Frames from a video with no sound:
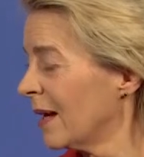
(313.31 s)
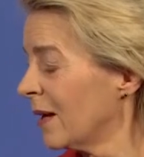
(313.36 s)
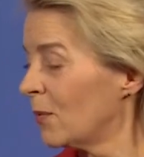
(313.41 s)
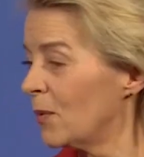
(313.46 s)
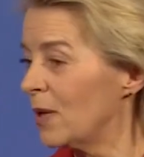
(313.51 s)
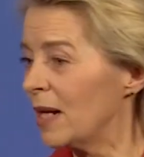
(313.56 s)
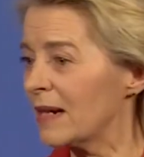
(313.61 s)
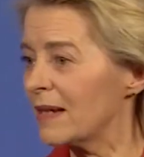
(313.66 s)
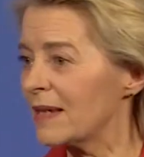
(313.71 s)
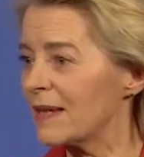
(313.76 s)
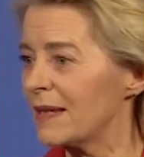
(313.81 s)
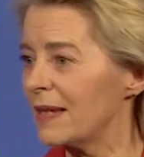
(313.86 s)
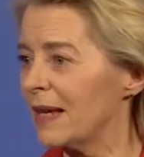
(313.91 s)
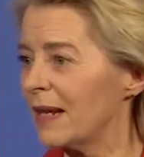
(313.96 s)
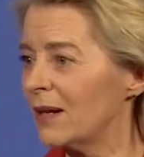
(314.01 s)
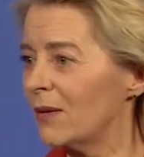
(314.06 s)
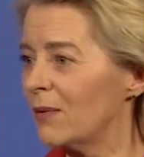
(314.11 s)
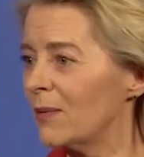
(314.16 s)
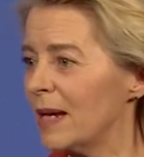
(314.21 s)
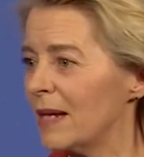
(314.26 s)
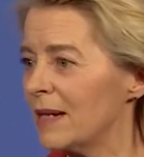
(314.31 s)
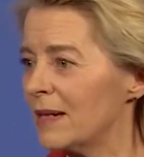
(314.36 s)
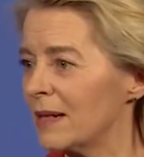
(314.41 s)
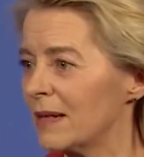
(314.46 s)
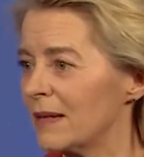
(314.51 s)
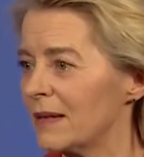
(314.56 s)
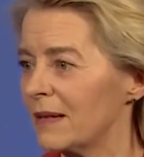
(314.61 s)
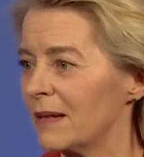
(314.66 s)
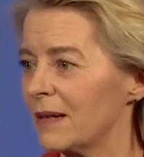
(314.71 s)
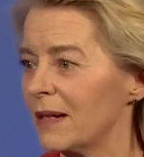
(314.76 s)
We
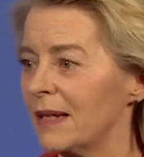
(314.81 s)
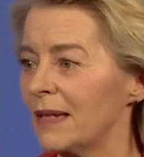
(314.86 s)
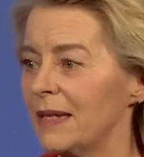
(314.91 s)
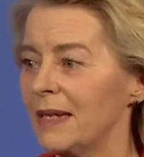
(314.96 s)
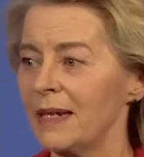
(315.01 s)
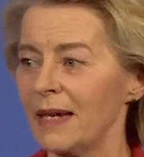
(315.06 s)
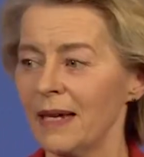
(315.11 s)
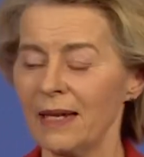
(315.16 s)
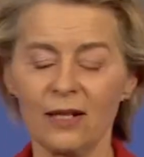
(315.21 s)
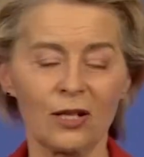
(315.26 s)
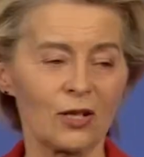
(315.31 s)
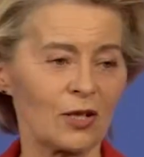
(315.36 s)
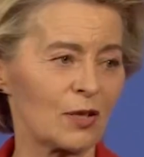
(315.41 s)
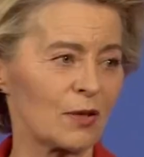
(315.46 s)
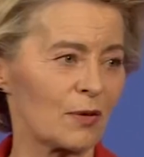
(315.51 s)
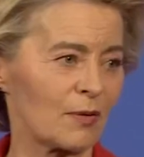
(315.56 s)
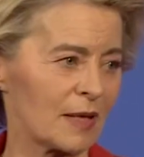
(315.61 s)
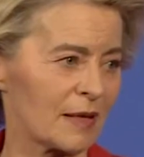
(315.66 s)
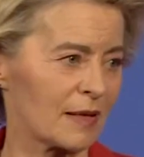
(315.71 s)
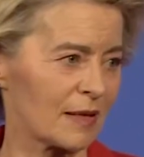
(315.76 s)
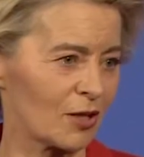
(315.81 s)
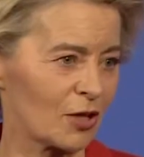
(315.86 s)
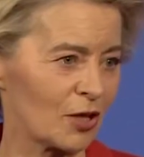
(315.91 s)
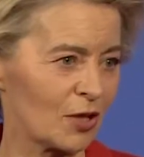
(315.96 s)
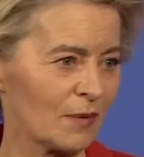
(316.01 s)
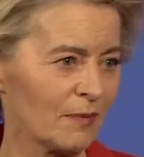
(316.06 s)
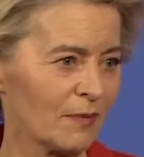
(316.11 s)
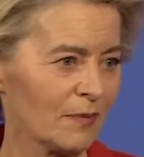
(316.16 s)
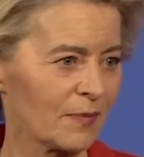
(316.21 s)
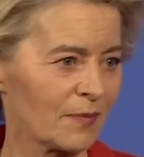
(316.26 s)
accelerated the clean energy
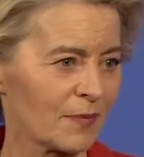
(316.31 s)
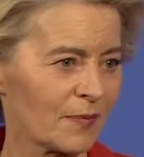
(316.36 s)
transition.